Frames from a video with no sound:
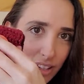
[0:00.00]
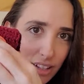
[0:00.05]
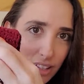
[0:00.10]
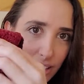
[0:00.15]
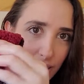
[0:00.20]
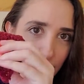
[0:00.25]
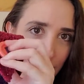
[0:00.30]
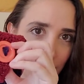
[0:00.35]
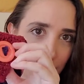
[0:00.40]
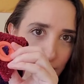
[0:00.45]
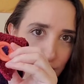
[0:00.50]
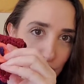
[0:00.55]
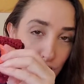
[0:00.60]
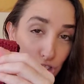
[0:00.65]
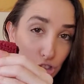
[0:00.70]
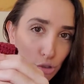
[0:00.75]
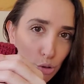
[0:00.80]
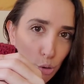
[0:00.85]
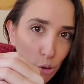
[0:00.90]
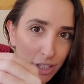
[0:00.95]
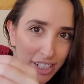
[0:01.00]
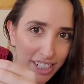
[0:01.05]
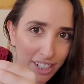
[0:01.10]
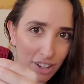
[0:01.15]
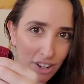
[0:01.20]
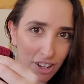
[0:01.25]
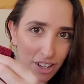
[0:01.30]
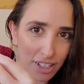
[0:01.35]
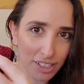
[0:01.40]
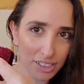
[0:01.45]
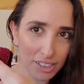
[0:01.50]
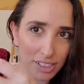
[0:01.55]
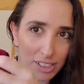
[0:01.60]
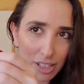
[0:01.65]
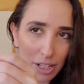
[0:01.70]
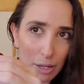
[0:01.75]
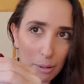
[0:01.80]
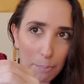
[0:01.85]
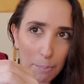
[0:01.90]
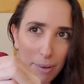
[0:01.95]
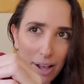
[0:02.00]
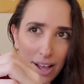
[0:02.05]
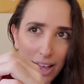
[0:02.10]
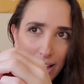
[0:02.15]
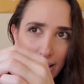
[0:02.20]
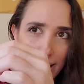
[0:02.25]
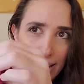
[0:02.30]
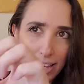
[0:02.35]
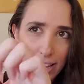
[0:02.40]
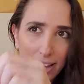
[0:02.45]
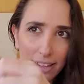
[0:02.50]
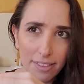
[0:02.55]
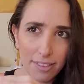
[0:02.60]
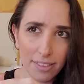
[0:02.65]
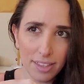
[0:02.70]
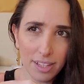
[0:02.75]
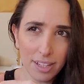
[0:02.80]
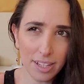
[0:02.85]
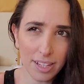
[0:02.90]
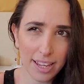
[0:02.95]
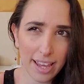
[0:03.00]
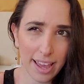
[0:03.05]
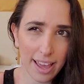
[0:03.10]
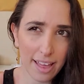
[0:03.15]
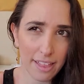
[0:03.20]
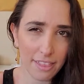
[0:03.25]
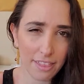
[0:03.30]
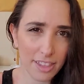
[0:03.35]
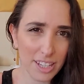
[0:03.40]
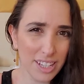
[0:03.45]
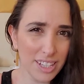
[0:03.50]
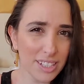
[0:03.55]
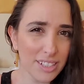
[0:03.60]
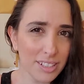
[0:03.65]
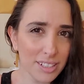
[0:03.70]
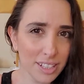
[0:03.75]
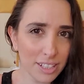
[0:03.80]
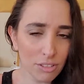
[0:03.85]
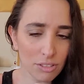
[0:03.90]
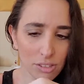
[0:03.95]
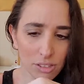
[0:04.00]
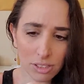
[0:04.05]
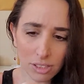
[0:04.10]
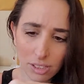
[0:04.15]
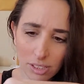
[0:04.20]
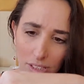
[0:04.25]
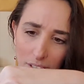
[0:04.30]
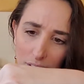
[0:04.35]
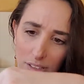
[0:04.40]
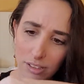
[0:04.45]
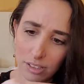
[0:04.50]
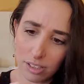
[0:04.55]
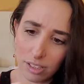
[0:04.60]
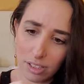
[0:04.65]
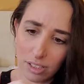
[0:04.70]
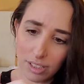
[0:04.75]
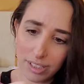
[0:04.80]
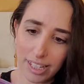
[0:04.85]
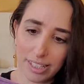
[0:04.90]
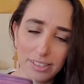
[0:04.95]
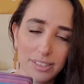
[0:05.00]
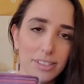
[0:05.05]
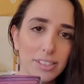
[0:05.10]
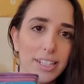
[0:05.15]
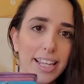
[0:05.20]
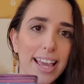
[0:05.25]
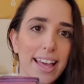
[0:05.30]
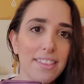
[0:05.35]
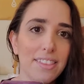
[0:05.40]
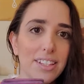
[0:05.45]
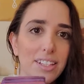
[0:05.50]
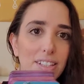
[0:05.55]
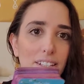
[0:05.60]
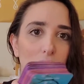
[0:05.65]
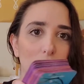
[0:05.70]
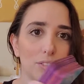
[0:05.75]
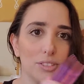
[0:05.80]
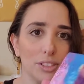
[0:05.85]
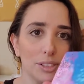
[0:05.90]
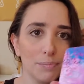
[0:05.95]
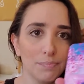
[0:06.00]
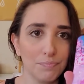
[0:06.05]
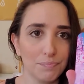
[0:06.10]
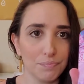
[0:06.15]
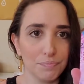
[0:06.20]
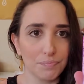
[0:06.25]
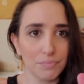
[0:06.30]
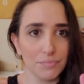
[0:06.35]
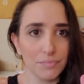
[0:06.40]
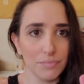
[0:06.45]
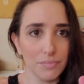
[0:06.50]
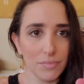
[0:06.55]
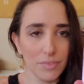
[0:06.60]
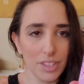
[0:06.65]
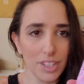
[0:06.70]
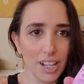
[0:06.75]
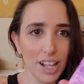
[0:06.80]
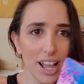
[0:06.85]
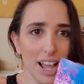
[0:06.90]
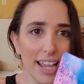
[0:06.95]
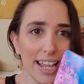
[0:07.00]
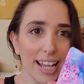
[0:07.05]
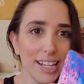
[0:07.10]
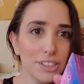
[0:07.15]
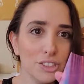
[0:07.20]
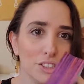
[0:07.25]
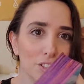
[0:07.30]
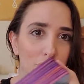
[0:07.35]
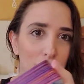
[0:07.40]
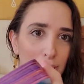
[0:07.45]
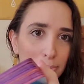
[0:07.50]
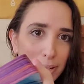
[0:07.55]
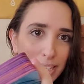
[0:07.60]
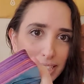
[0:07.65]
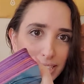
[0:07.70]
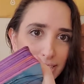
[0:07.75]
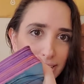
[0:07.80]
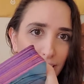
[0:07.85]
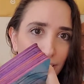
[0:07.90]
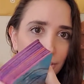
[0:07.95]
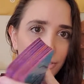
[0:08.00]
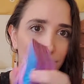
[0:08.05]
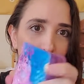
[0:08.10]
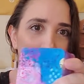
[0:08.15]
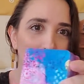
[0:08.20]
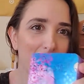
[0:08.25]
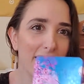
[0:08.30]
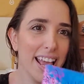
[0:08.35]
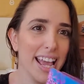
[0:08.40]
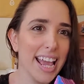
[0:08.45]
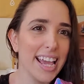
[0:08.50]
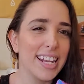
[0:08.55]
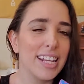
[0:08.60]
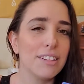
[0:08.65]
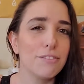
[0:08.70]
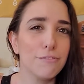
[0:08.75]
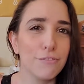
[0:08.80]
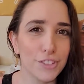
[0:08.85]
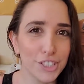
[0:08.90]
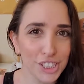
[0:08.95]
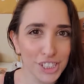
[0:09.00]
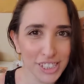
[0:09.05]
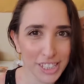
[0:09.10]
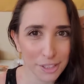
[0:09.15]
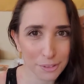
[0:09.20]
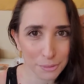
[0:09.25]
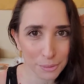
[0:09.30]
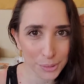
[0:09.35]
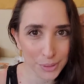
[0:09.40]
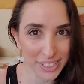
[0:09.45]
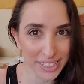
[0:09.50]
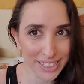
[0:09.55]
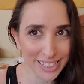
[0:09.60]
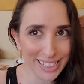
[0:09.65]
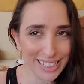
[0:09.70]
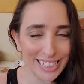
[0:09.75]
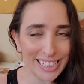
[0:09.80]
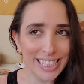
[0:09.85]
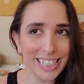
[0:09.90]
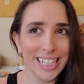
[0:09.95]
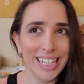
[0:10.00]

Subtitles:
the story cards by, I think, Cathy Nichols. Yes, Cathy Nichols. I edged this myself, and at first I really,